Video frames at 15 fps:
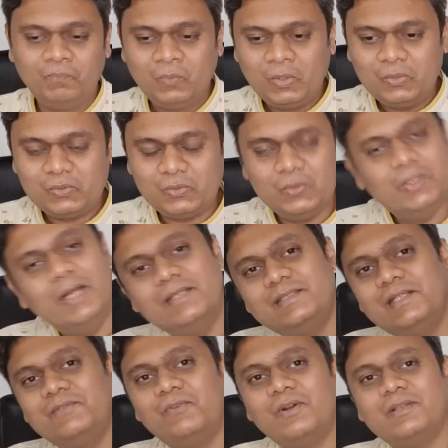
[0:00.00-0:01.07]
So that's
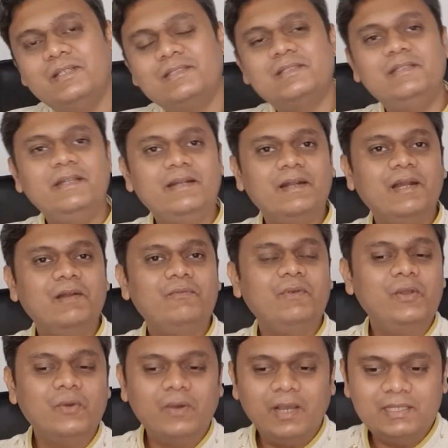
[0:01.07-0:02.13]
it for this neat little
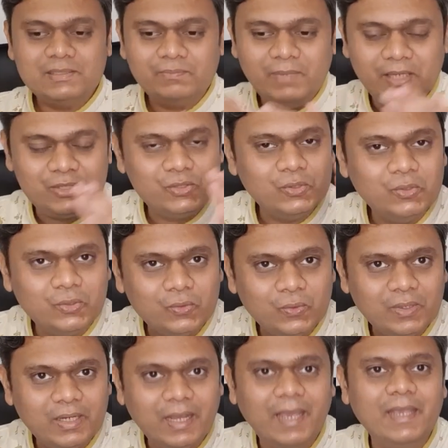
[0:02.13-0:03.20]
video guys. Make sure to
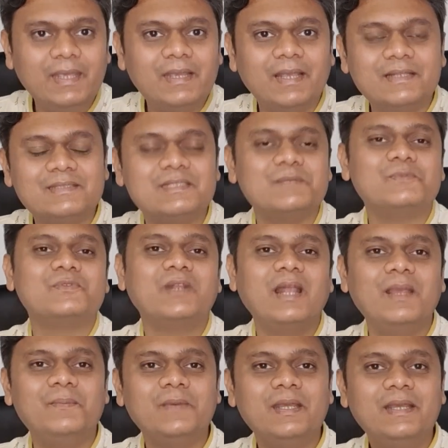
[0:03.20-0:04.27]
like and
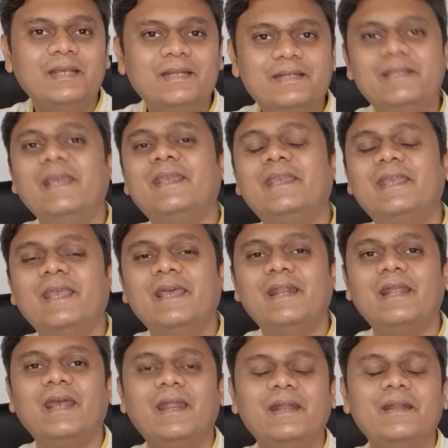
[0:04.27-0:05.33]
subscribe. Take
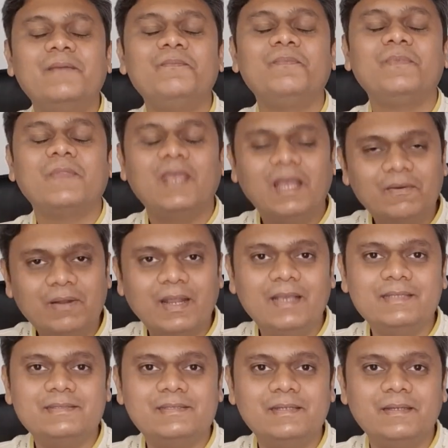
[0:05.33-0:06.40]
care and have a
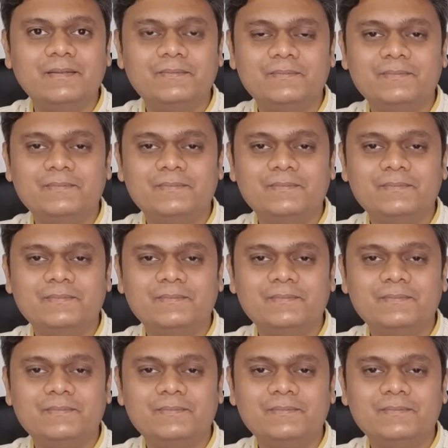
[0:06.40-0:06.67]
nice day.